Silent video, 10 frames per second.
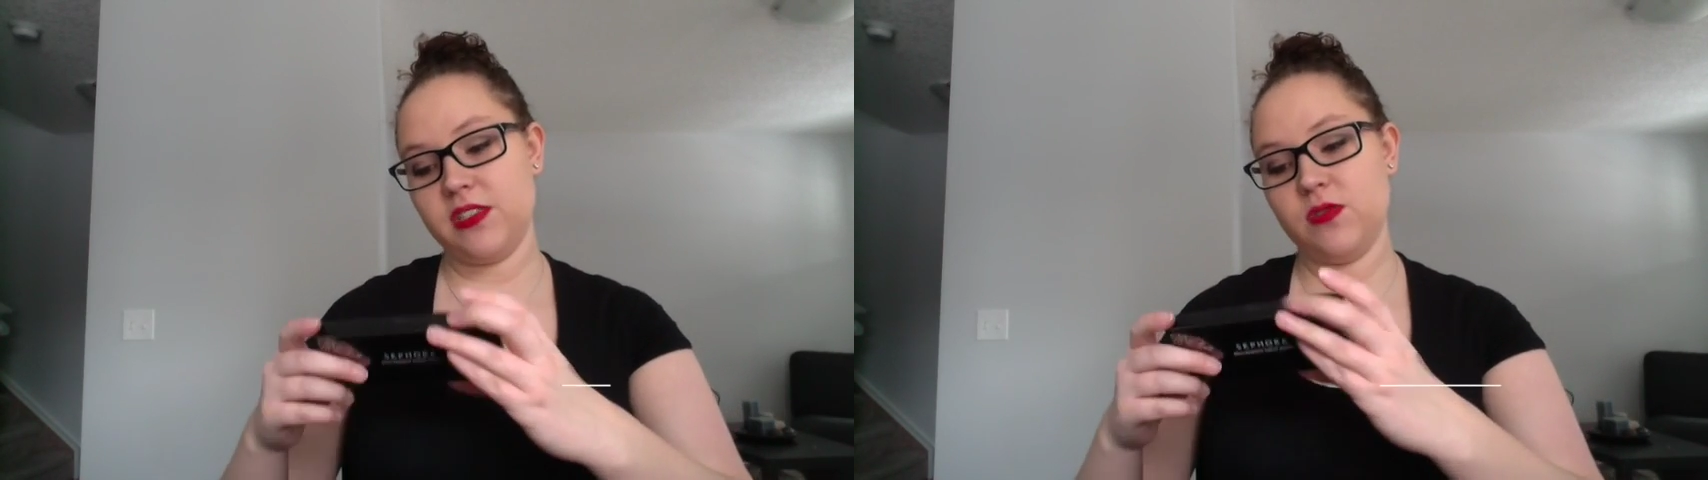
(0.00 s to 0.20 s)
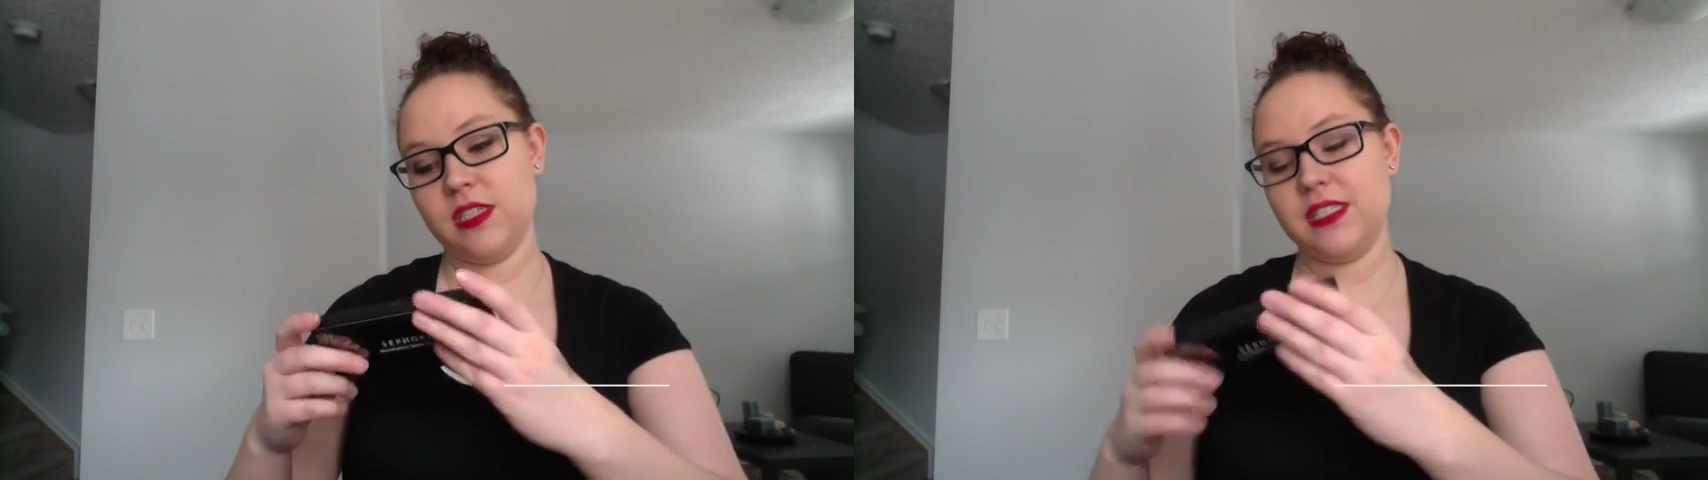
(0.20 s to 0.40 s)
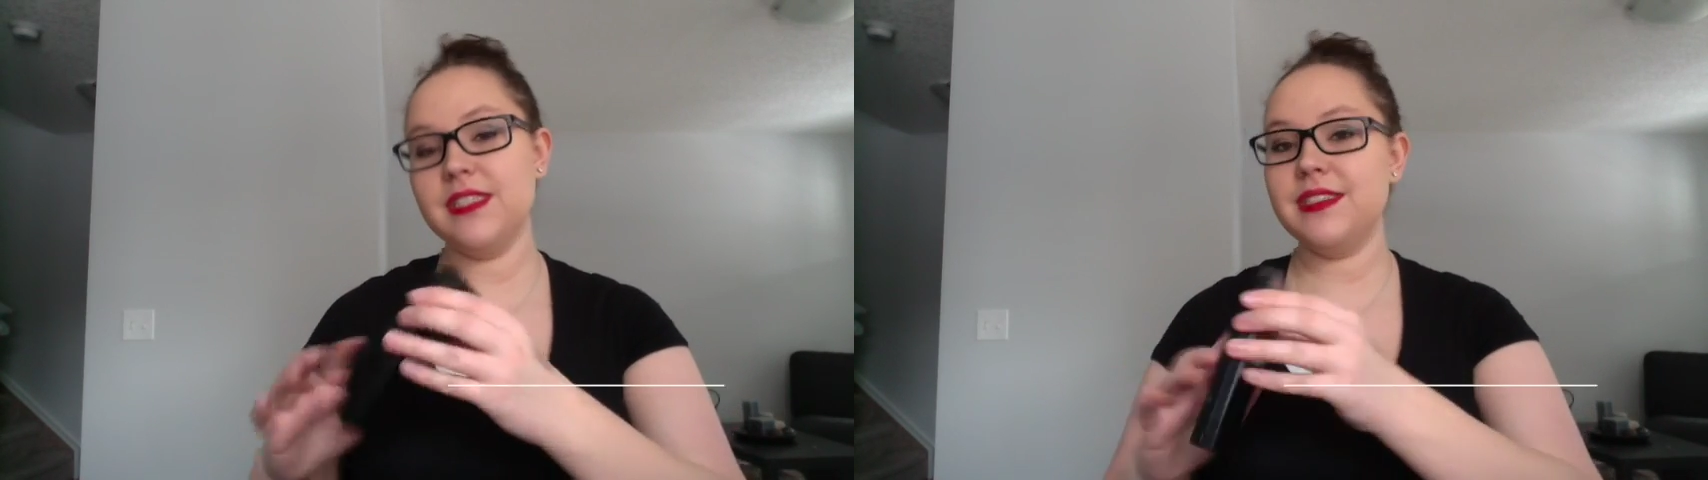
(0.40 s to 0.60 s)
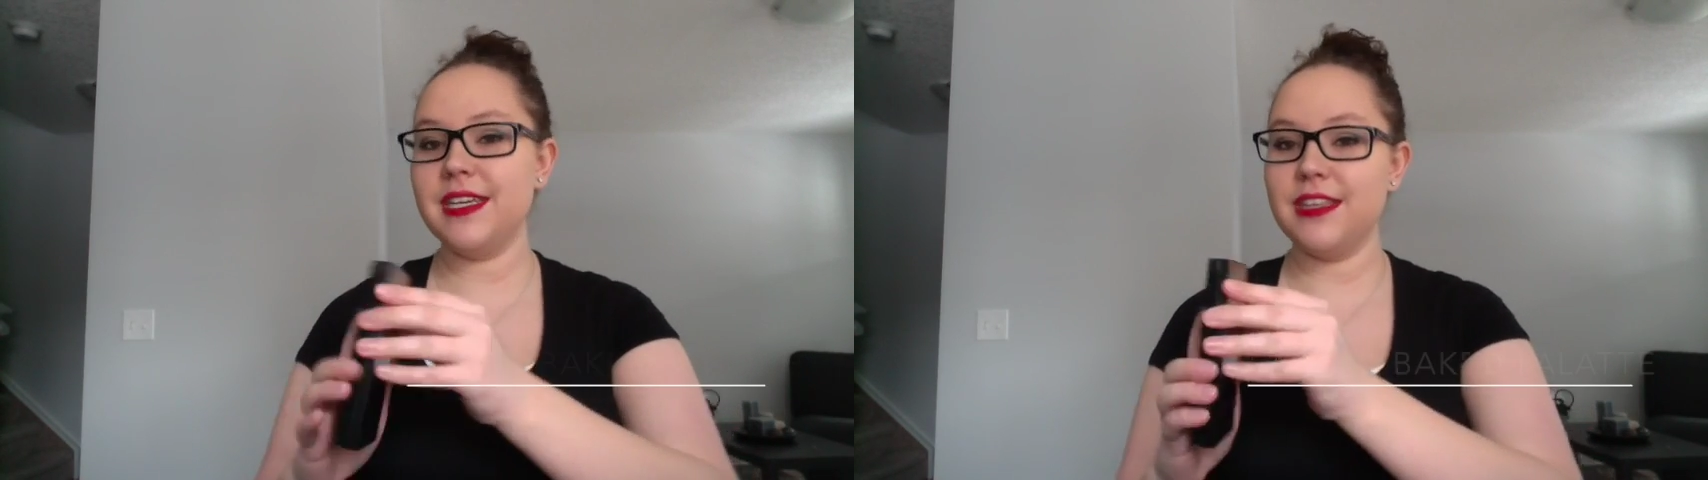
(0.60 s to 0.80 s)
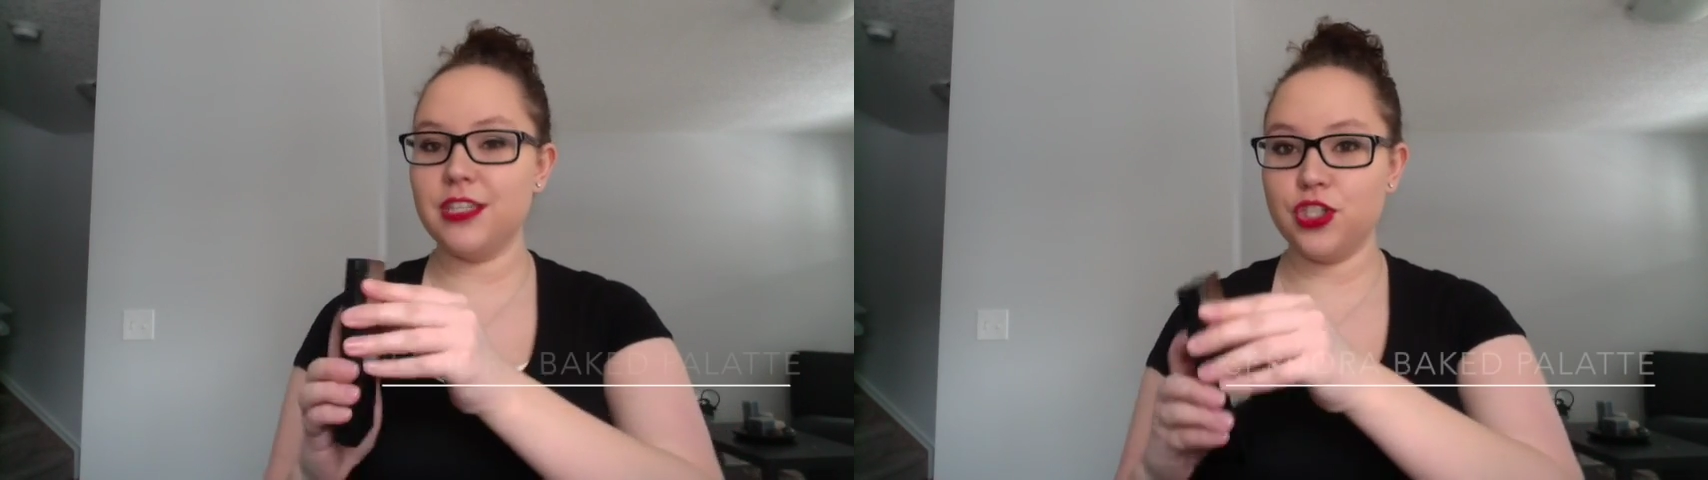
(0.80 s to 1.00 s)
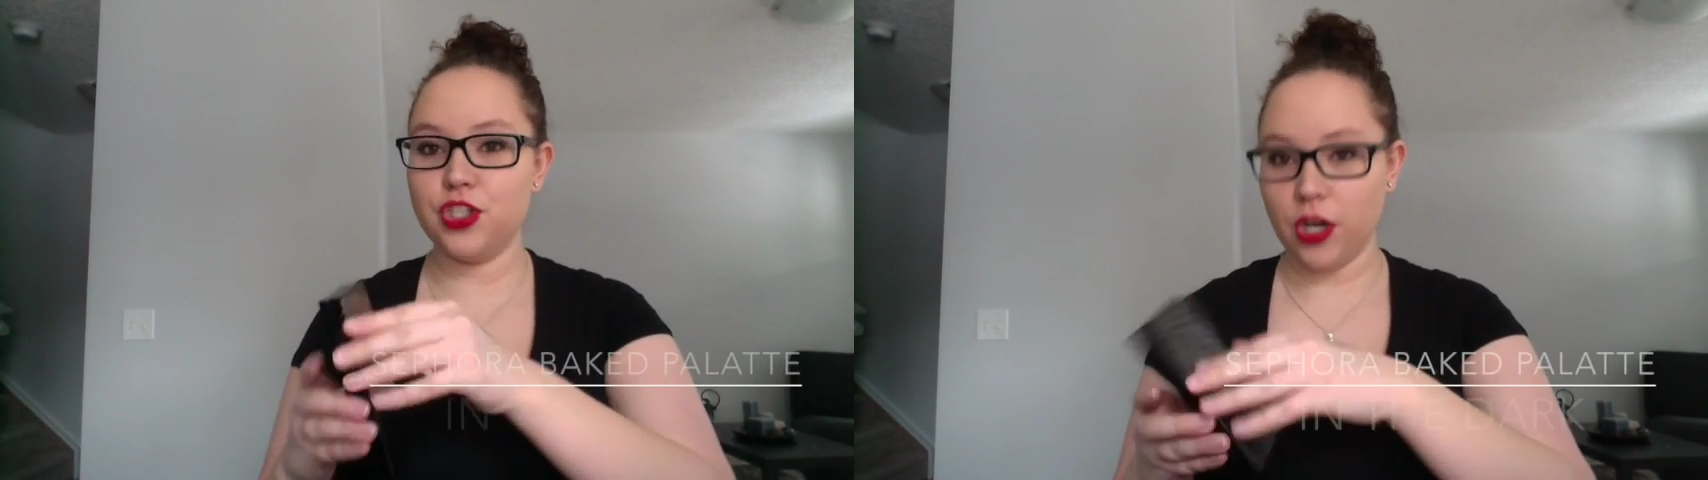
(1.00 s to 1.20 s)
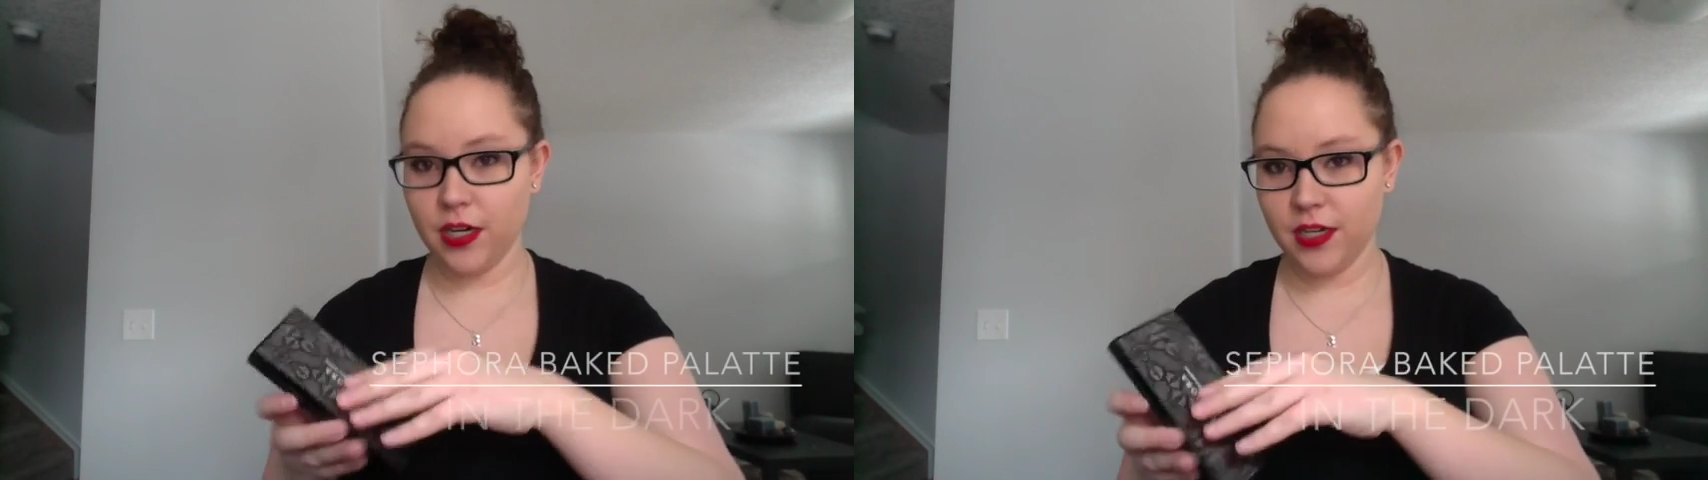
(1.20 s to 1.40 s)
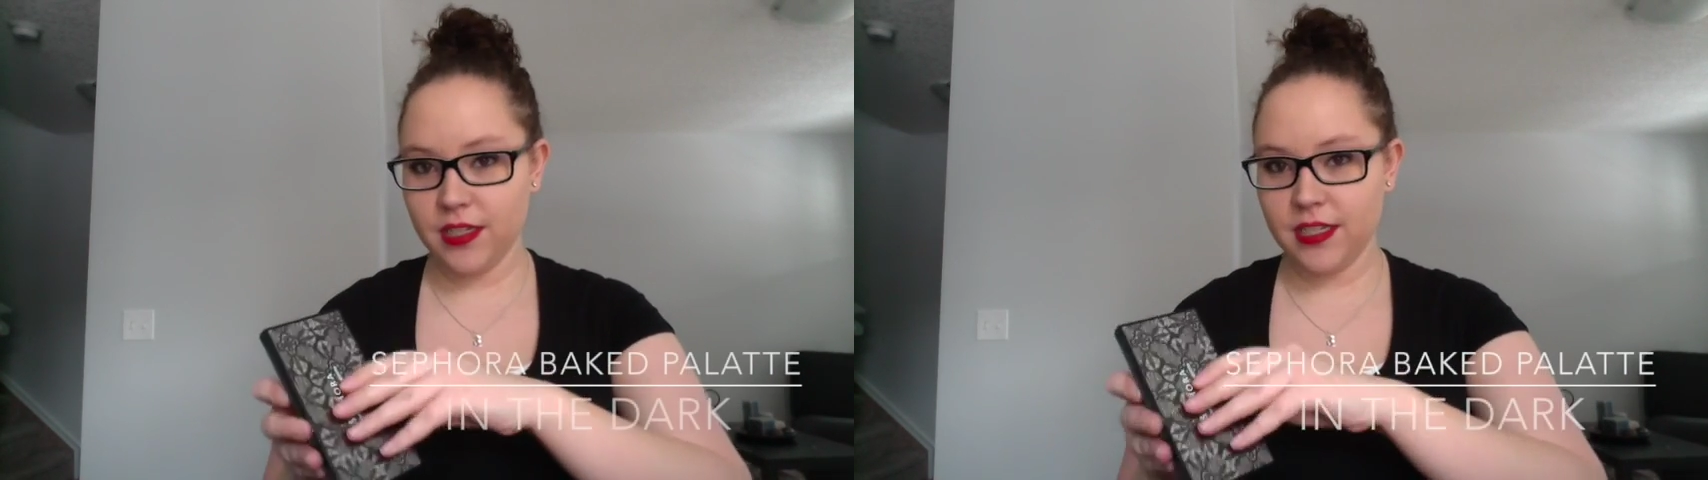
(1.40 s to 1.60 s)
So this is in the
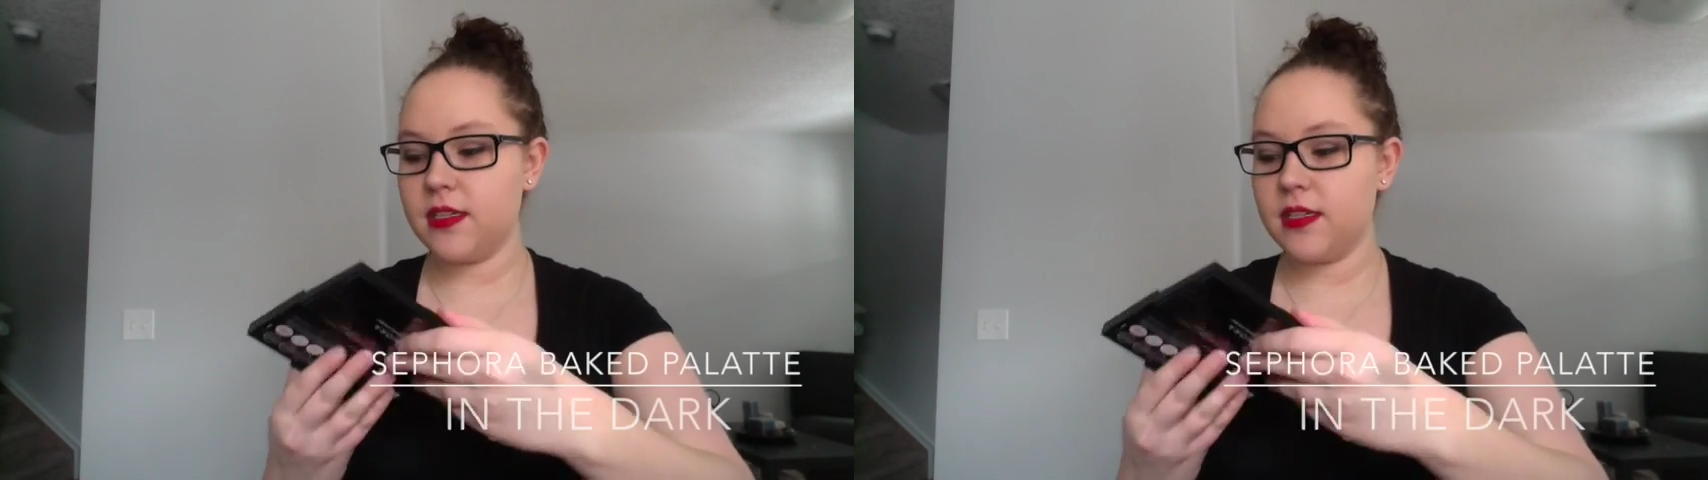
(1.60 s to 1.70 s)
dark.